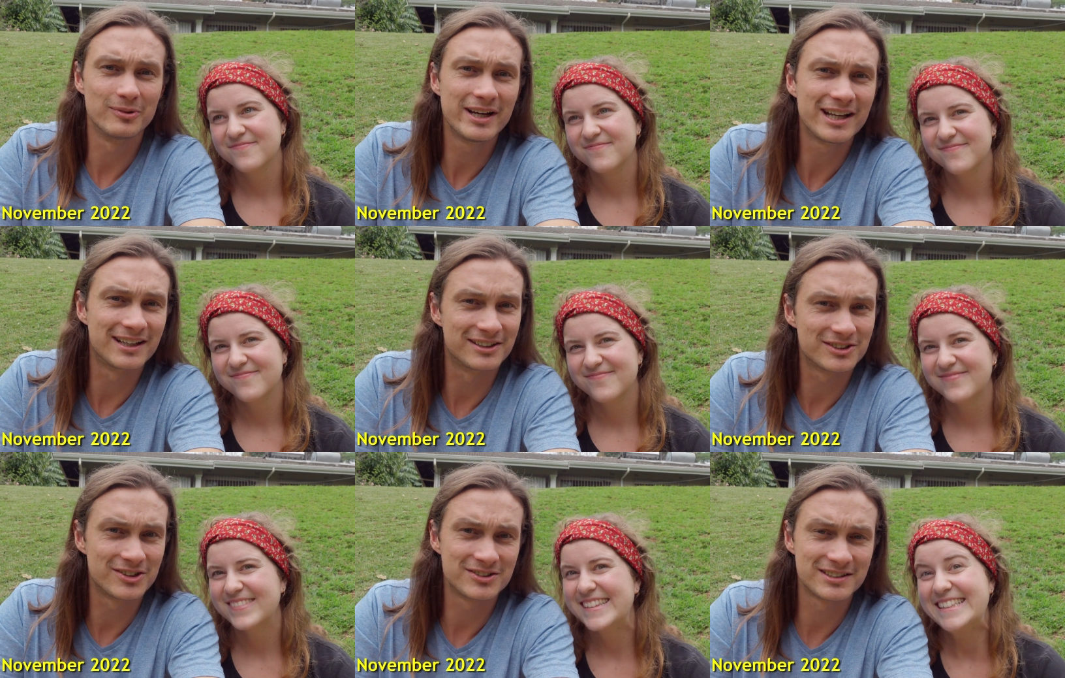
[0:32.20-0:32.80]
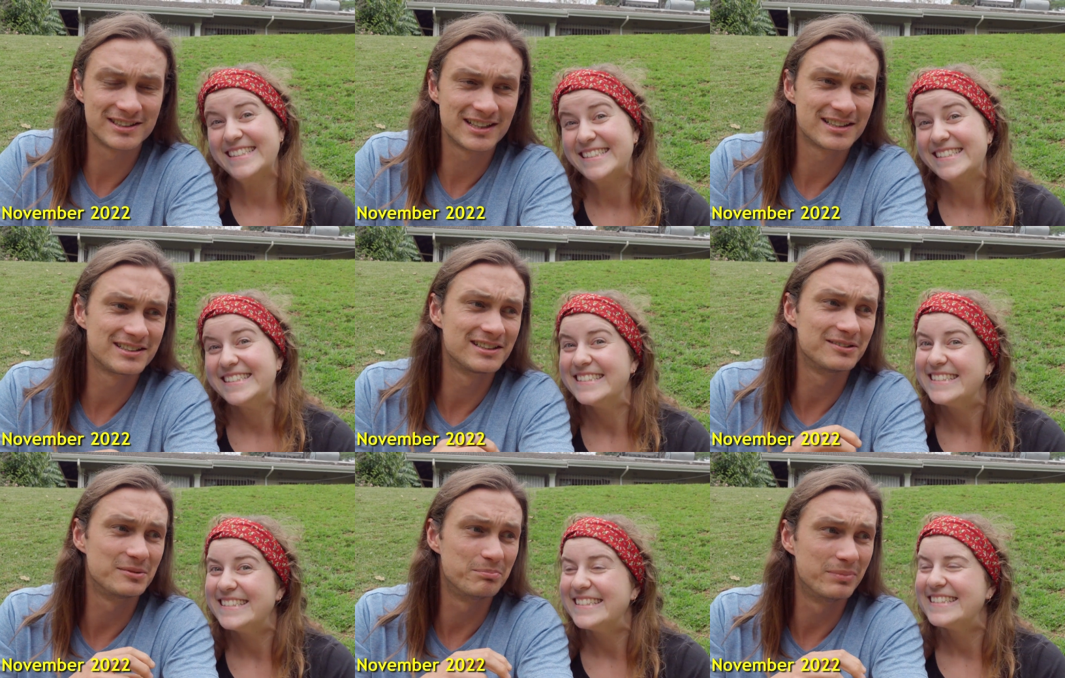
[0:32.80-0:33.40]
Speaker 1: wedding, so it's a nice
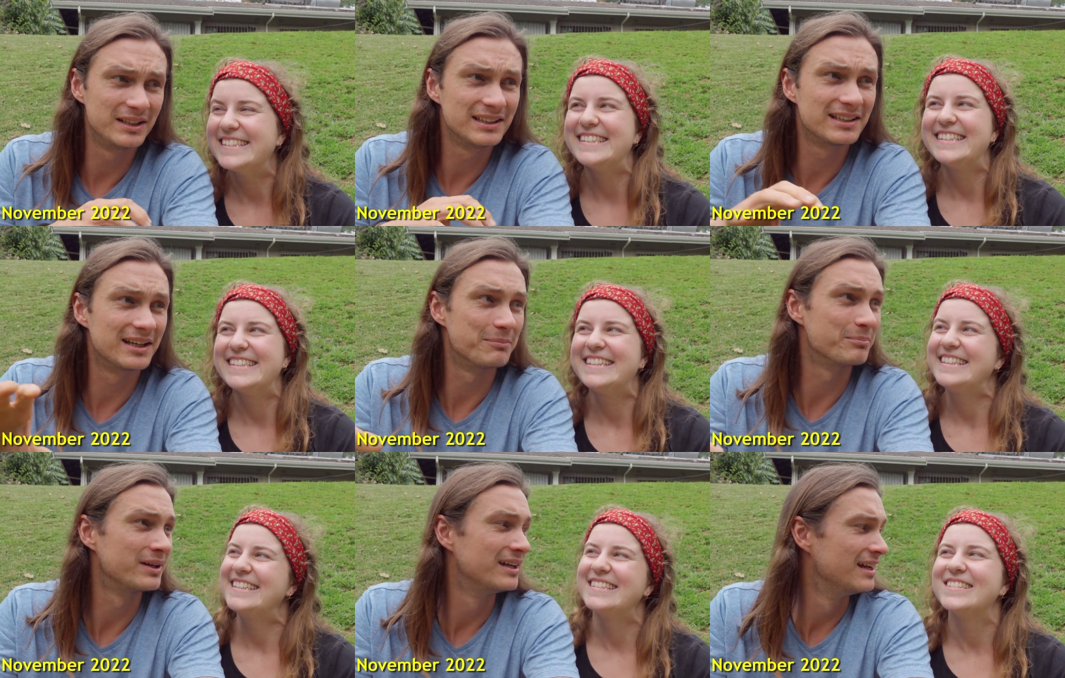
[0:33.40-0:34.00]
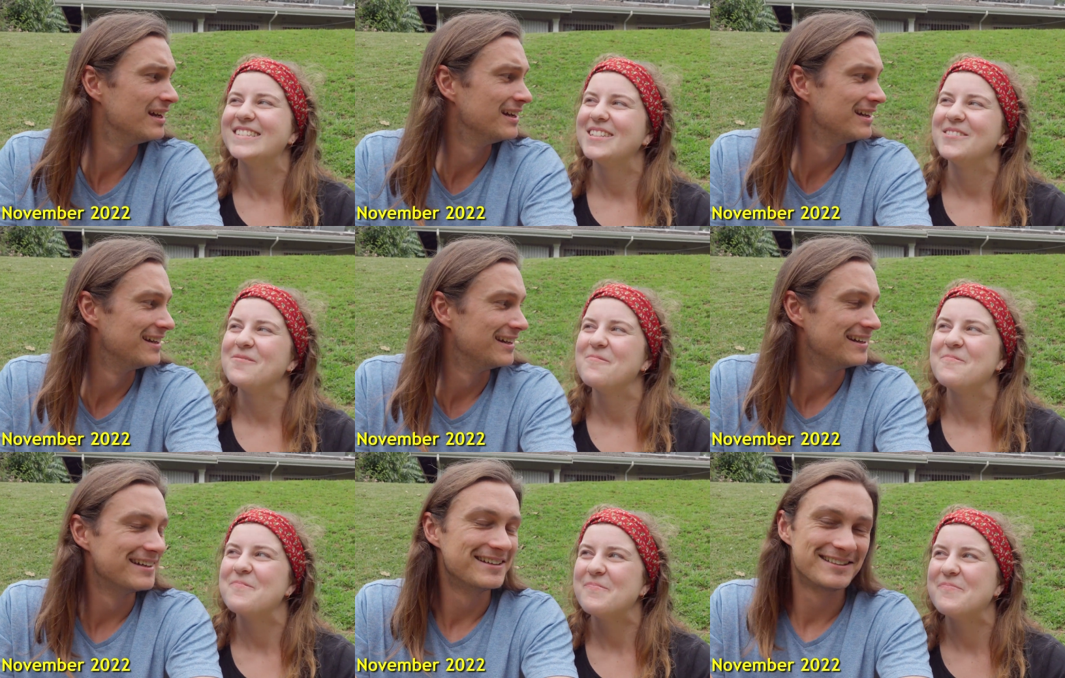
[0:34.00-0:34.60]
little build-up
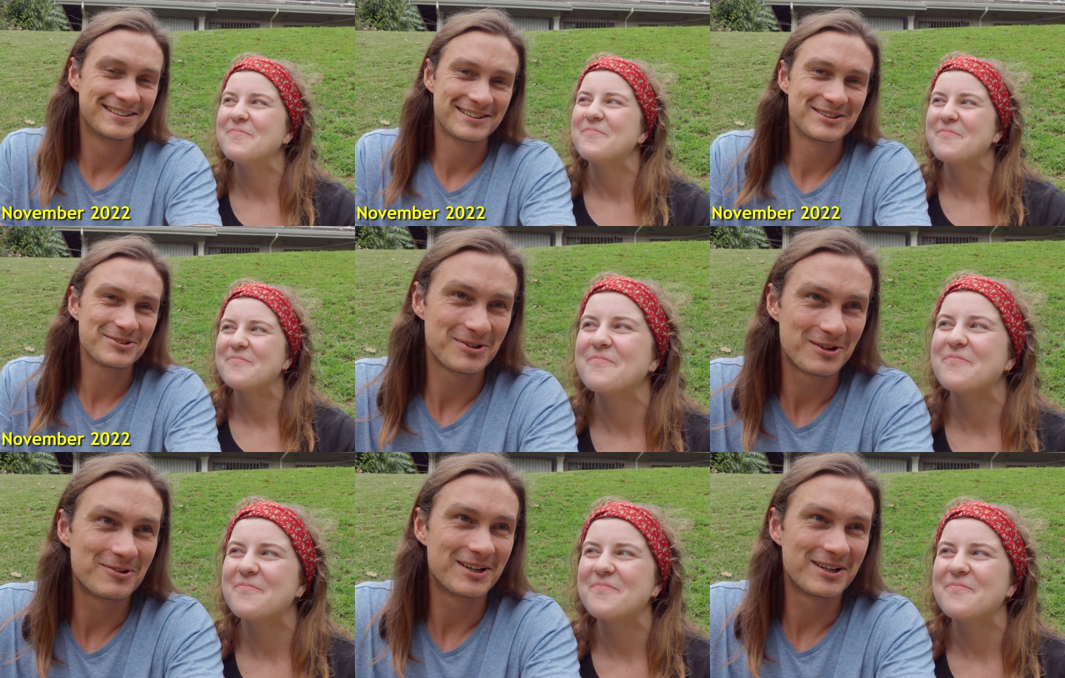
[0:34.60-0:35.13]
to our